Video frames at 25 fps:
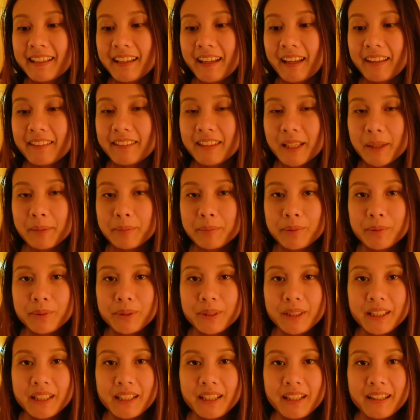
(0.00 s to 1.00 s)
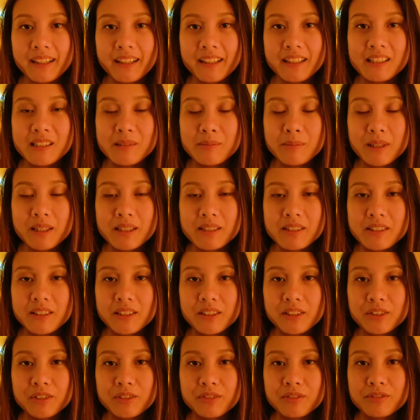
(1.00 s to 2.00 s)
At that point, I asked
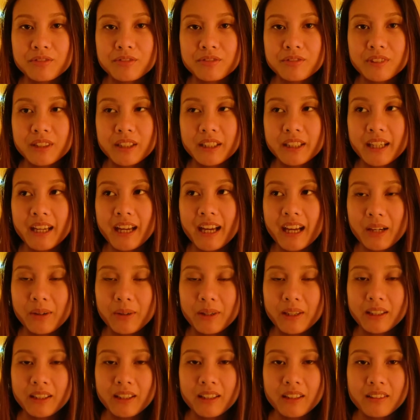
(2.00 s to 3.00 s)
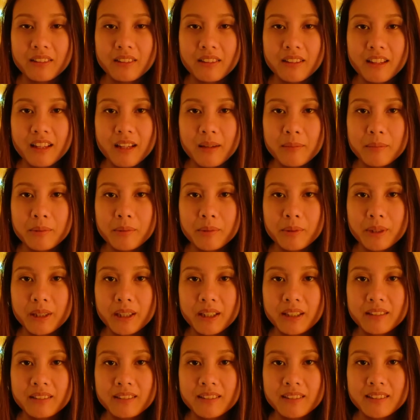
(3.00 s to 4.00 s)
myself, like, how I got to that
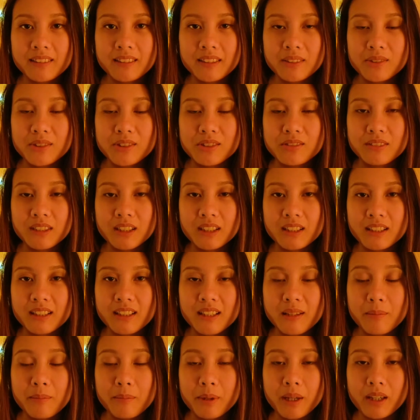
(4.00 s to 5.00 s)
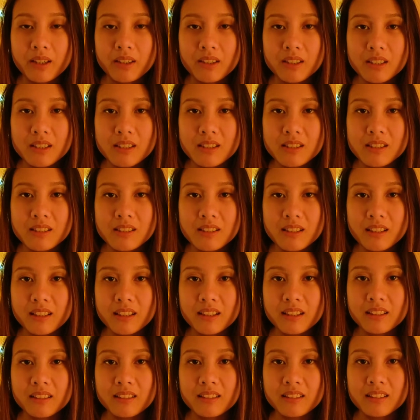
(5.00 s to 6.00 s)
point. I was very embarrassed
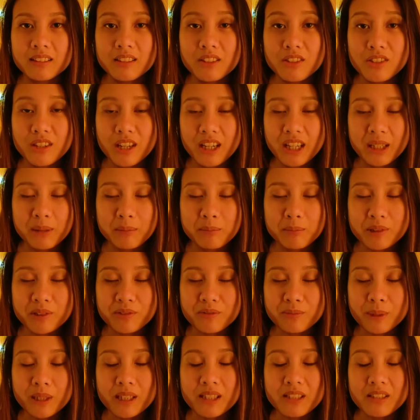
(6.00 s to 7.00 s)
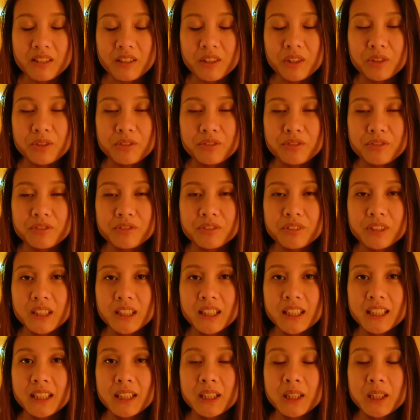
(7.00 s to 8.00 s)
and ashamed of myself,
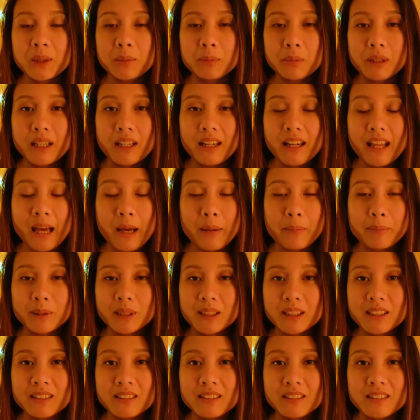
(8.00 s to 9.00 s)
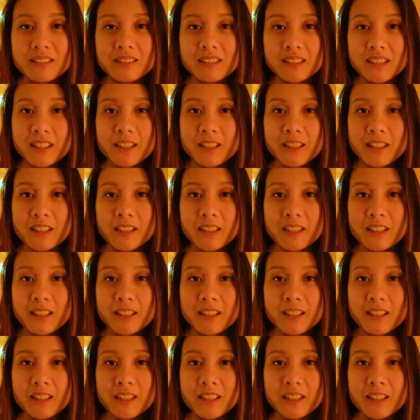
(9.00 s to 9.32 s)
but it happened.